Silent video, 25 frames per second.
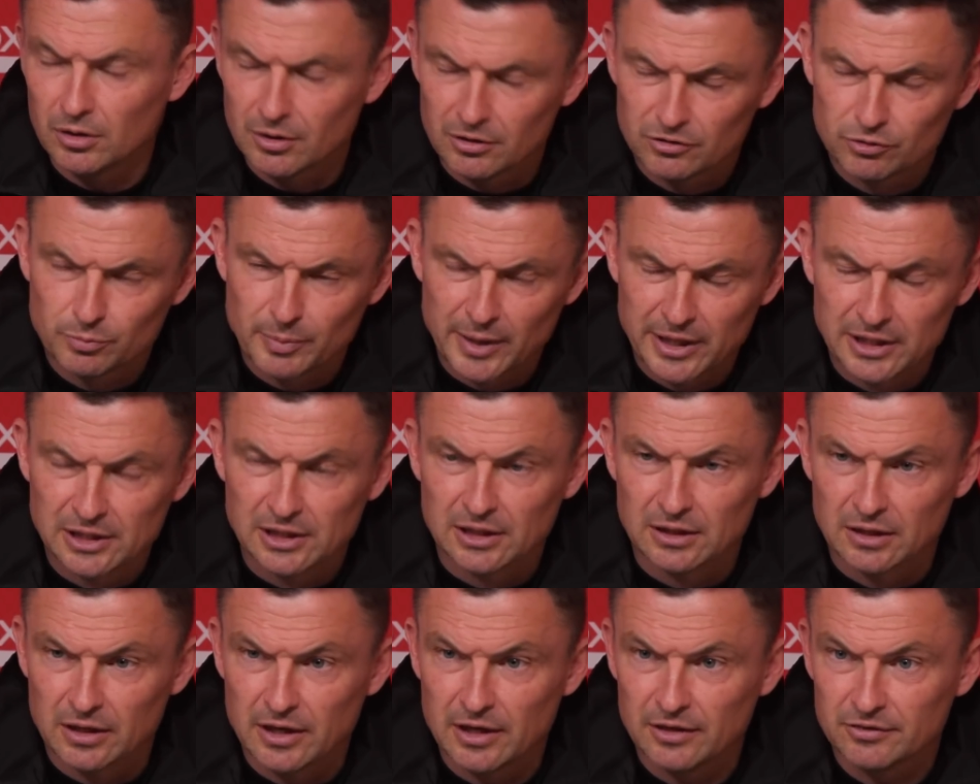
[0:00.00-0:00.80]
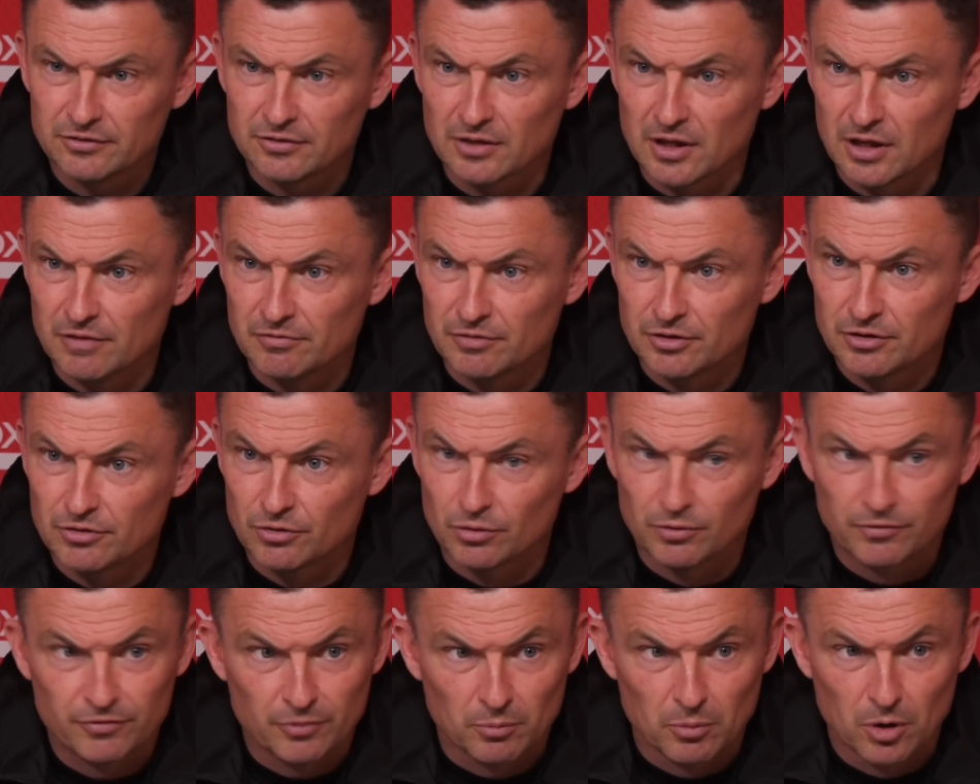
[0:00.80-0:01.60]
spending less, like
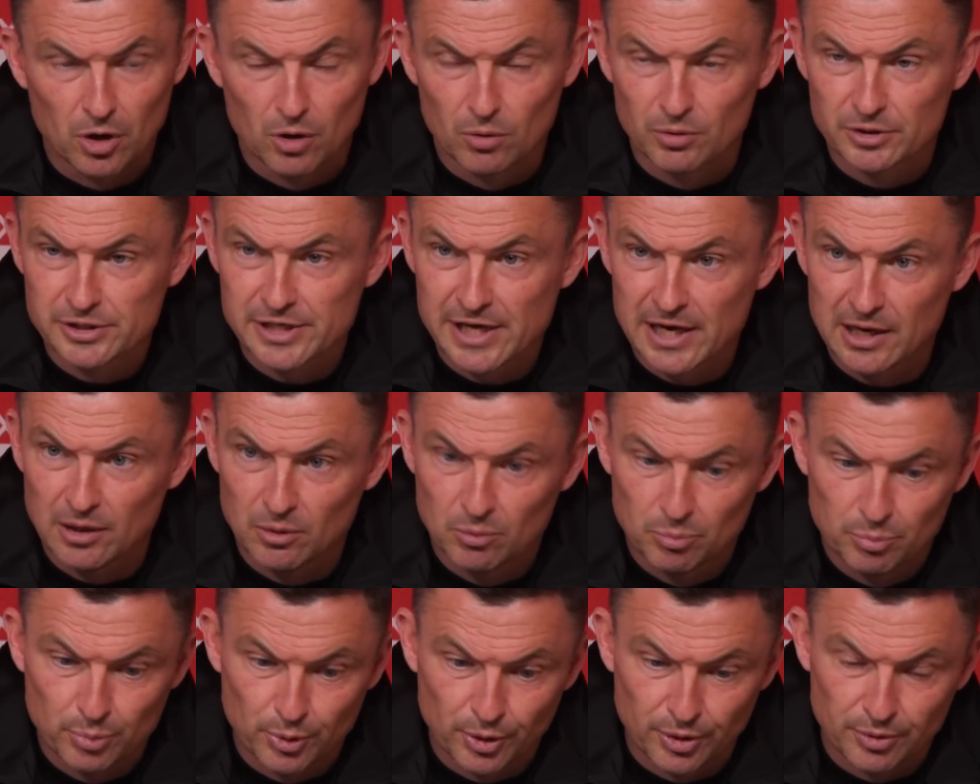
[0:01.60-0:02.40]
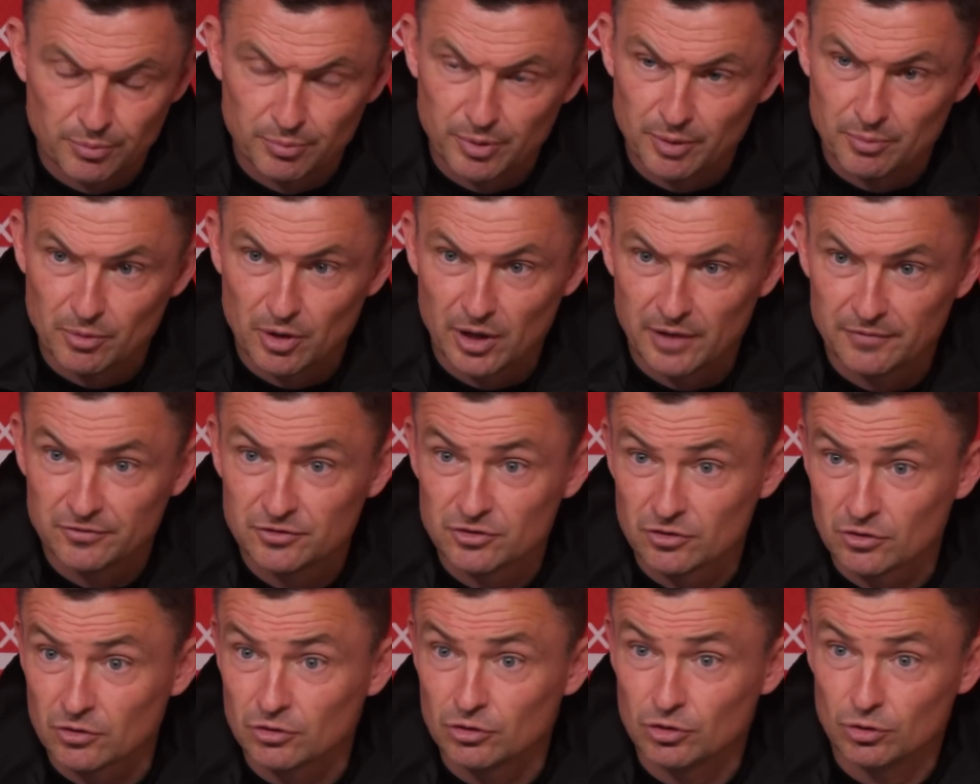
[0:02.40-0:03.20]
recruiting from lower down, putting a bit more
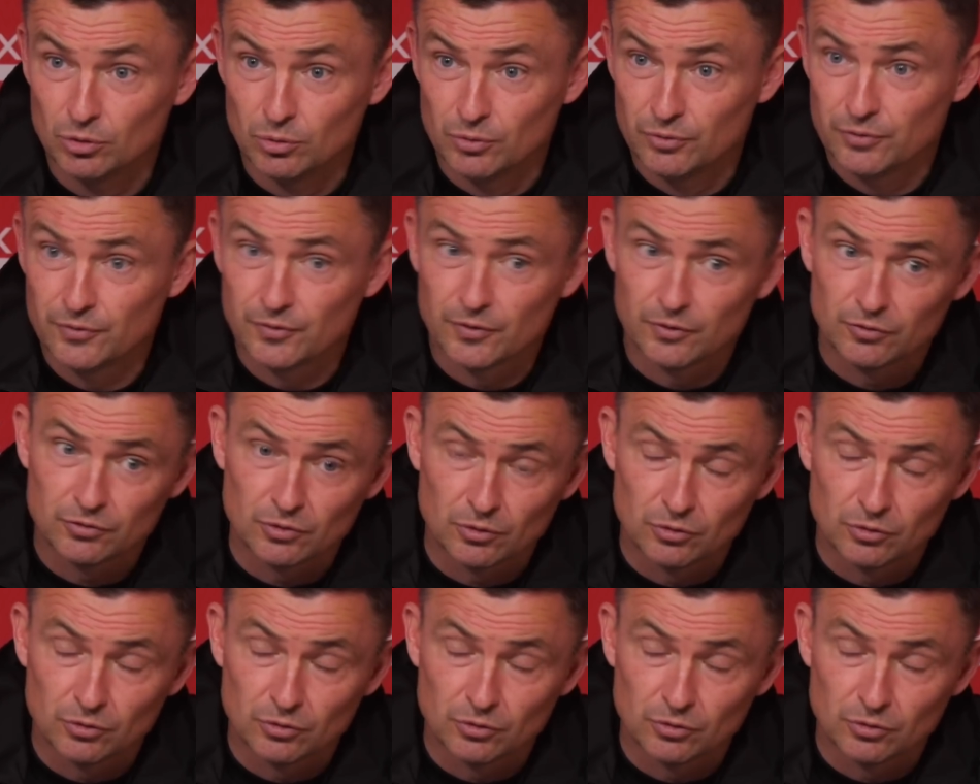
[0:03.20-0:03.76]
emphasis on youth.